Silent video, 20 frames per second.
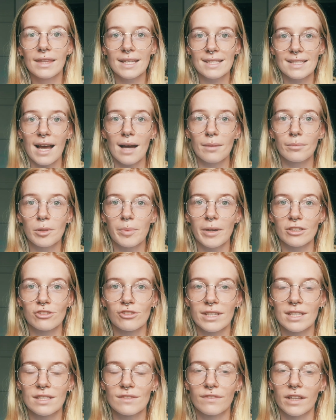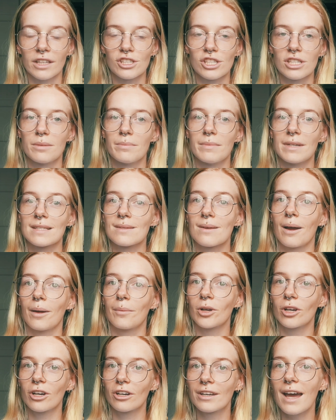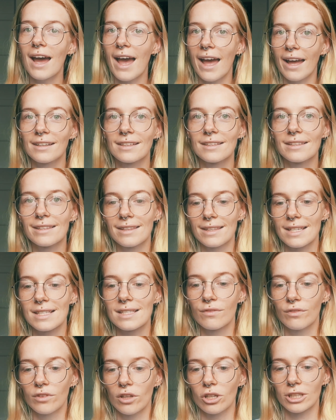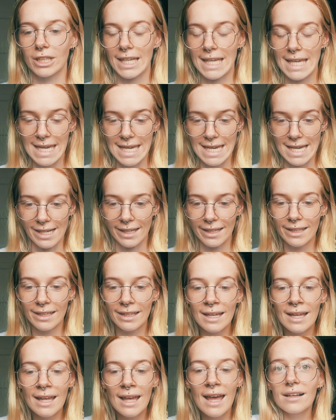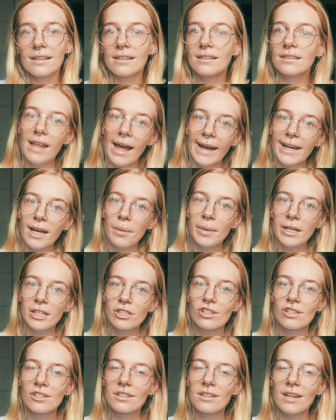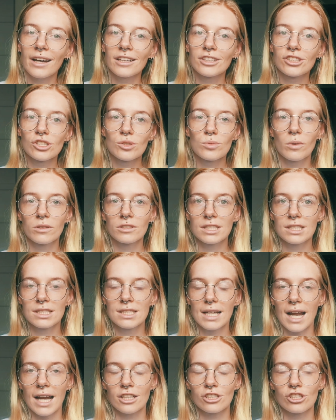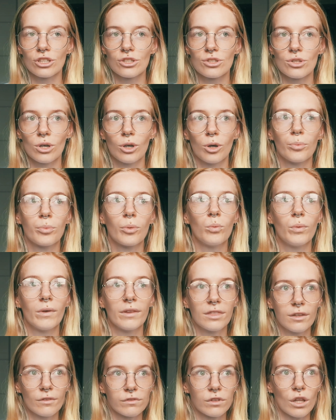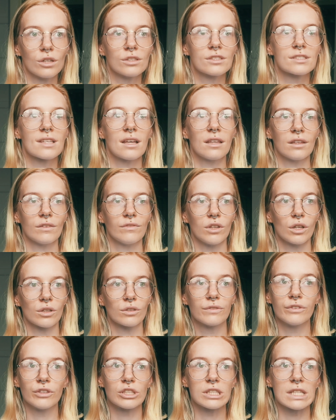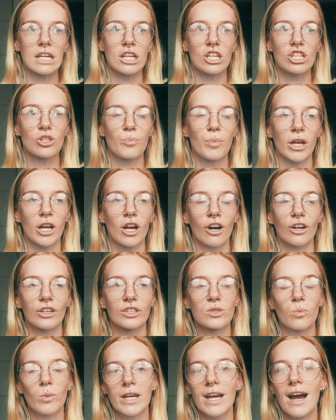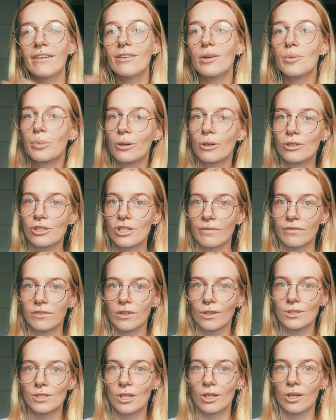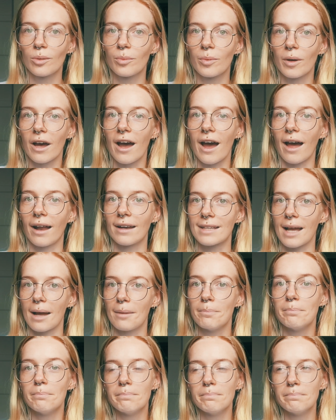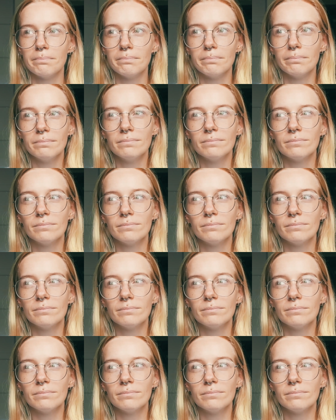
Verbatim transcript: this camera battery is flashing at me so I'm gonna end this vlog here. Like I mentioned, I just wanted to catch us up with the vlogs and the vlog footage because we are approaching Vlogtober and I'm